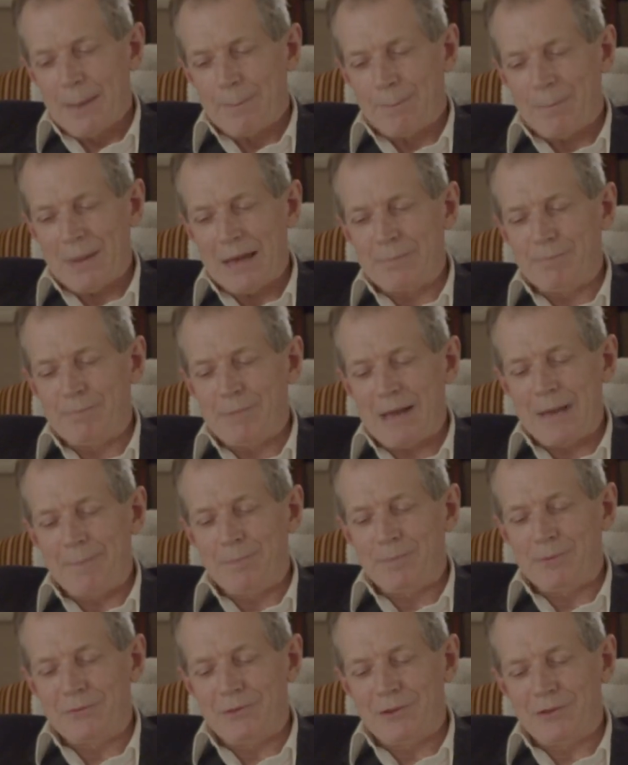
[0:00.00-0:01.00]
But my
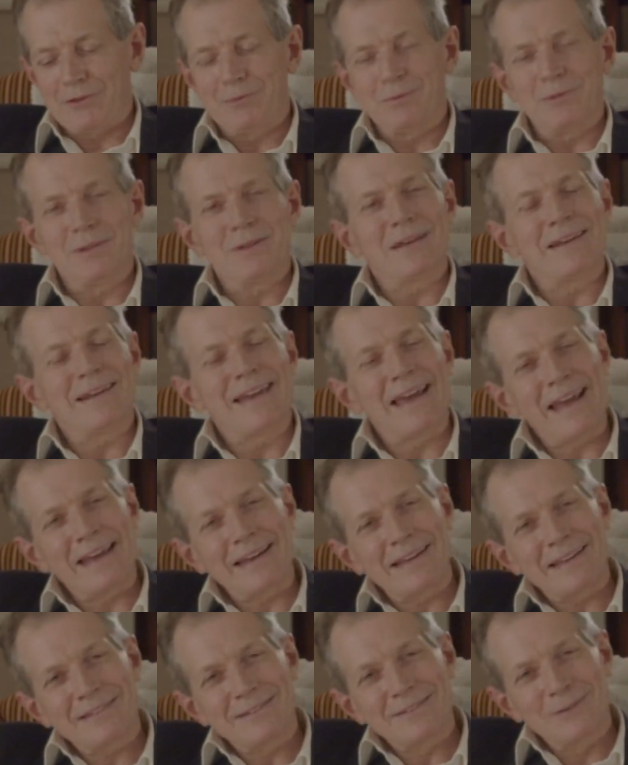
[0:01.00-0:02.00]
position with the
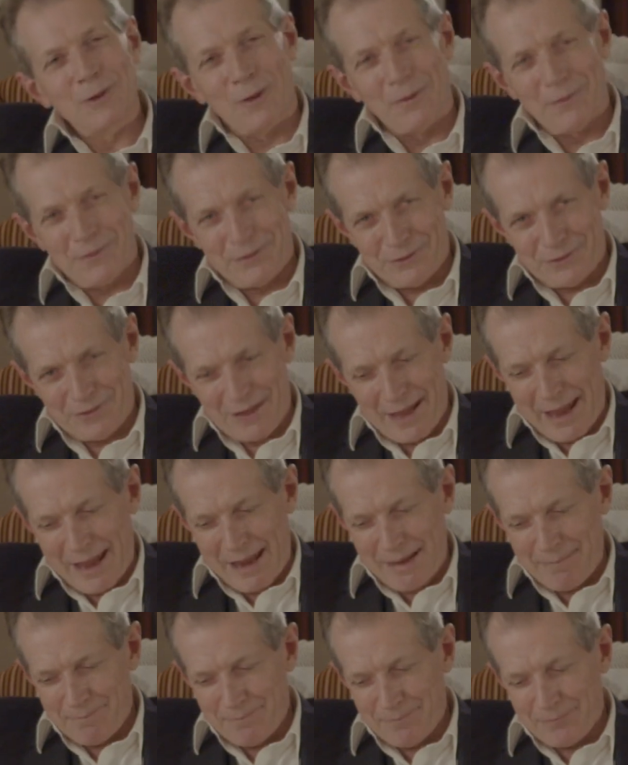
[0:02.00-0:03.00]
lady is not the
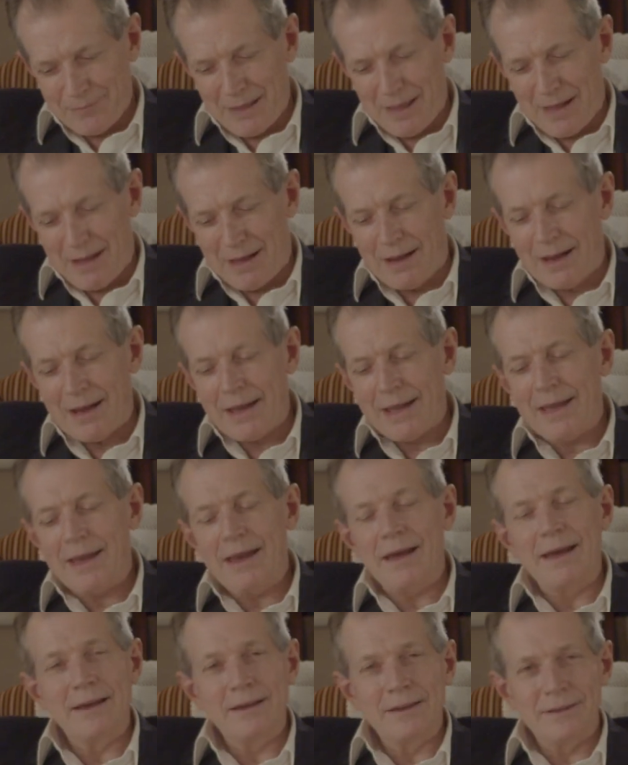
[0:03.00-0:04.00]
same. I
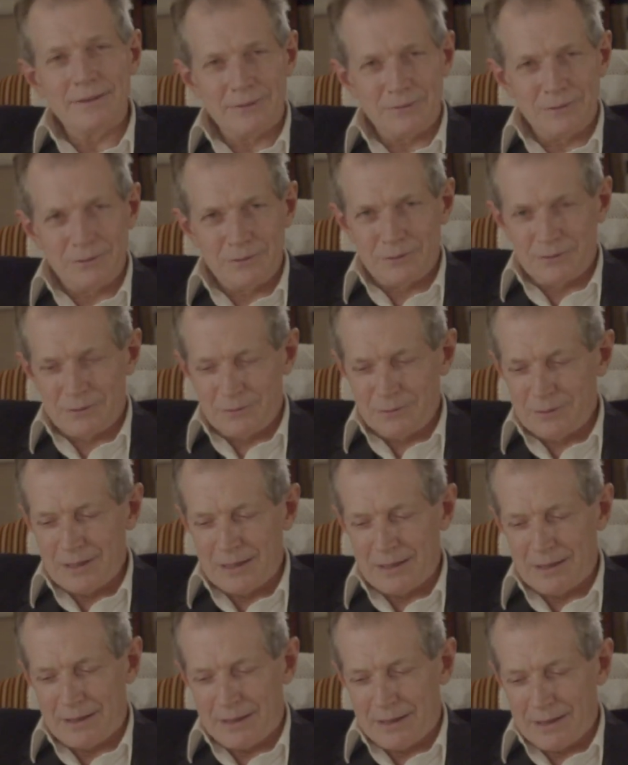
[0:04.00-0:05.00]
owe to
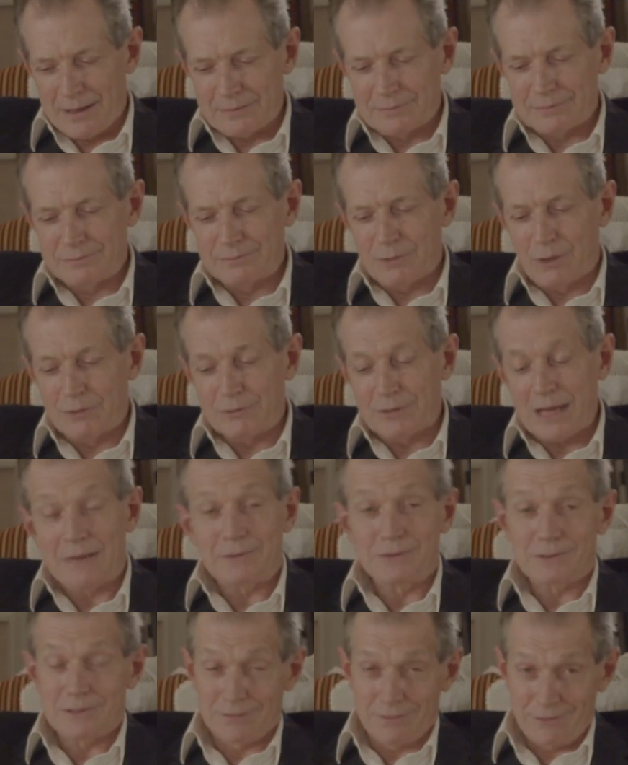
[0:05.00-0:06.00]
her what I
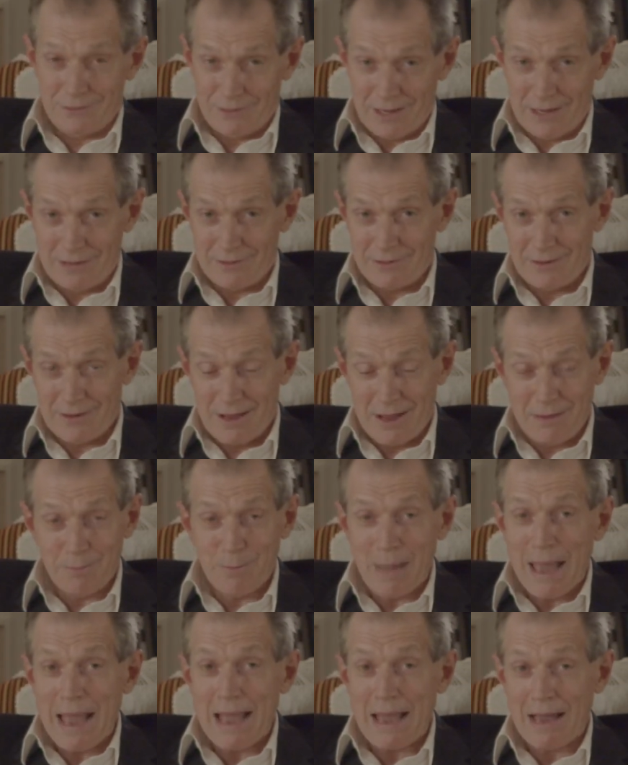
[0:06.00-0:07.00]
would concede to no
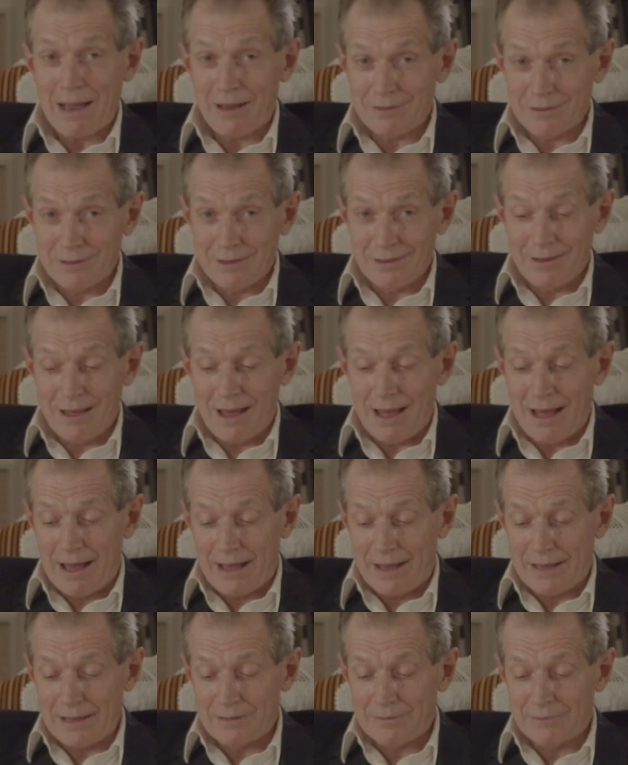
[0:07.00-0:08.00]
man
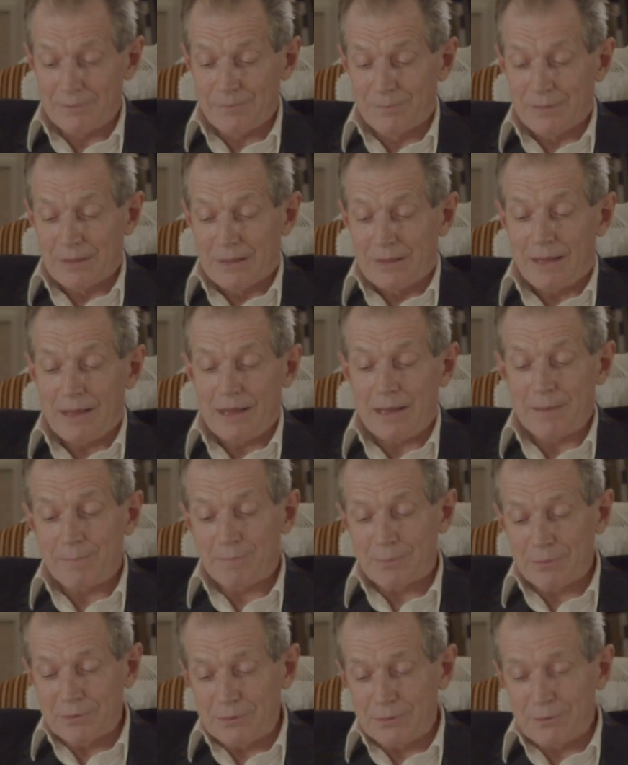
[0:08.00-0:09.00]
alive, a
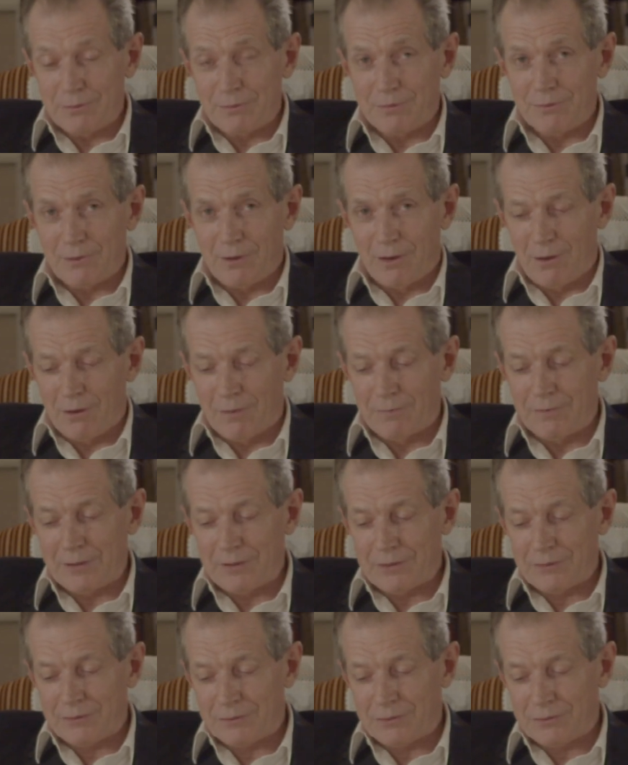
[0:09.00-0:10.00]
proof of
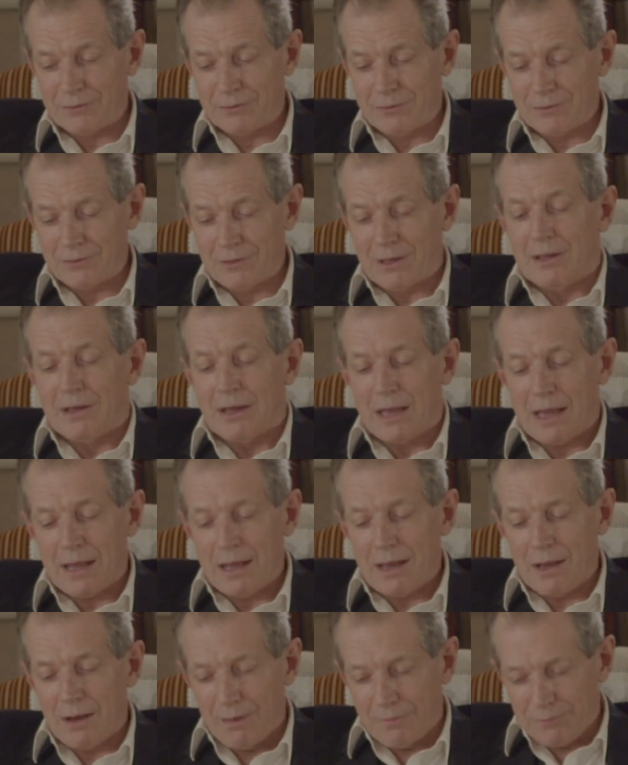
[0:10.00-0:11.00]

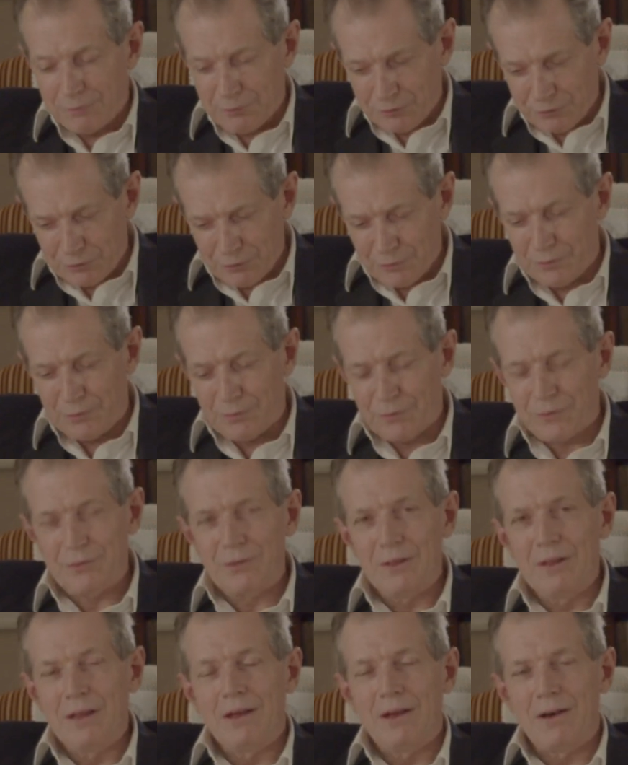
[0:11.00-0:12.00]
the truth
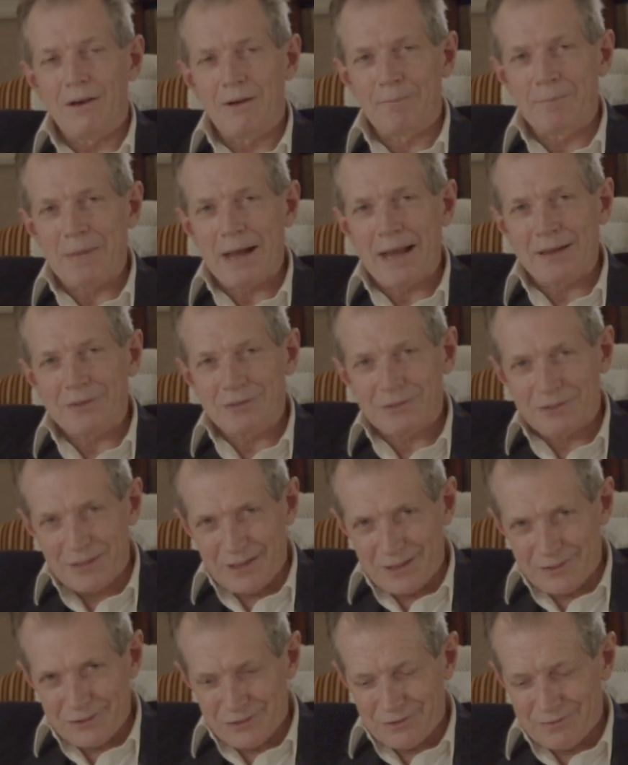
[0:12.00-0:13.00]
of my
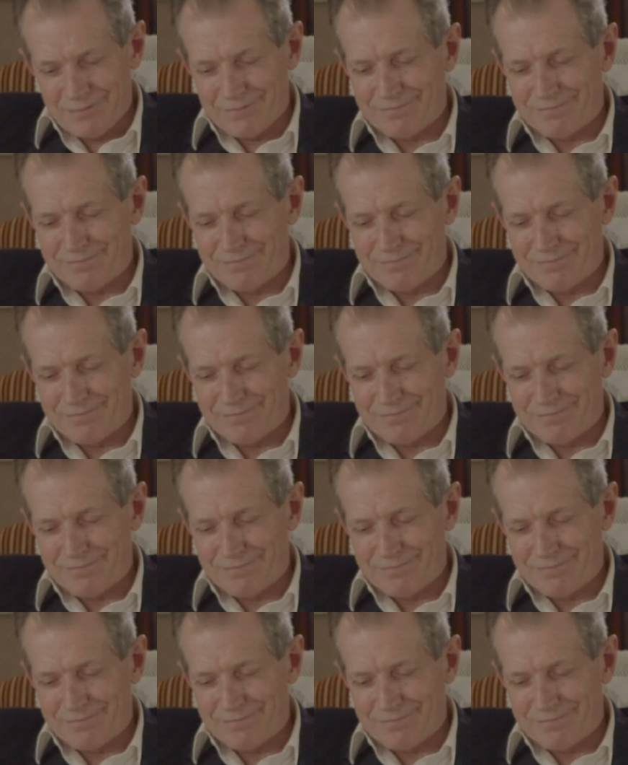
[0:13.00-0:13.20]
assertion.